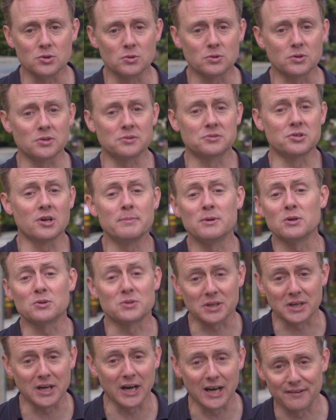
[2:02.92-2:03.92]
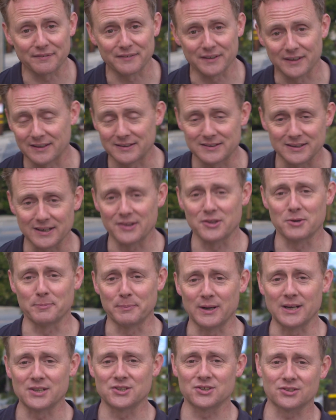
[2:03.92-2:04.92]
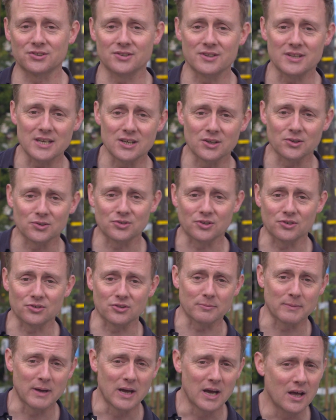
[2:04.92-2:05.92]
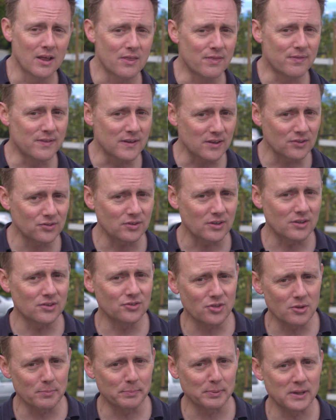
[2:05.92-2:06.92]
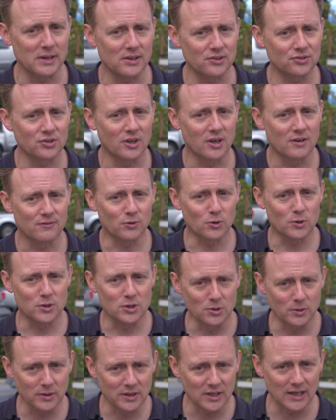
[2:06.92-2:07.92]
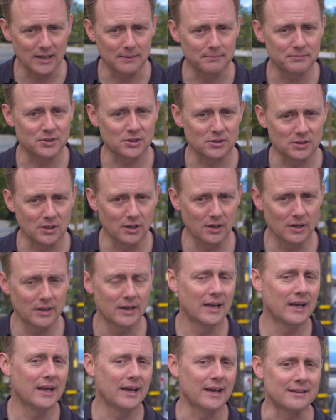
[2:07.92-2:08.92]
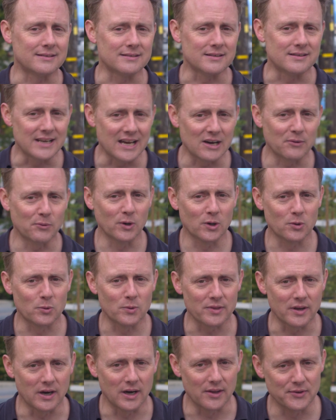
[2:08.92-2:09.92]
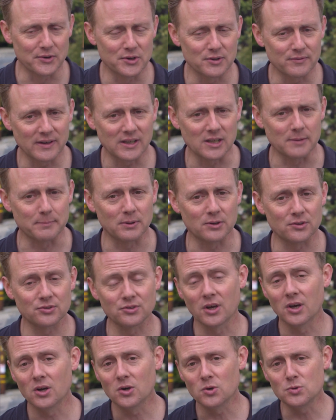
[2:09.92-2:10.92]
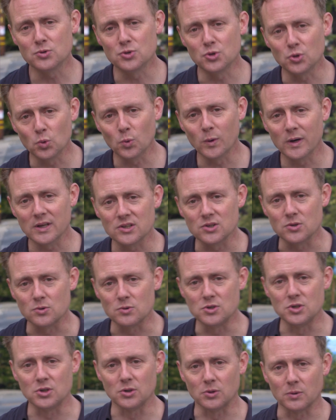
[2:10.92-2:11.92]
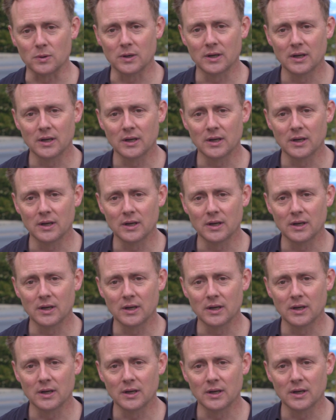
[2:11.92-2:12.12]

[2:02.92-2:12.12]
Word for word: you contribute to Kafka and to other projects in the ecosystem, this is the place for you to come to learn and to network with other developers who do what you do.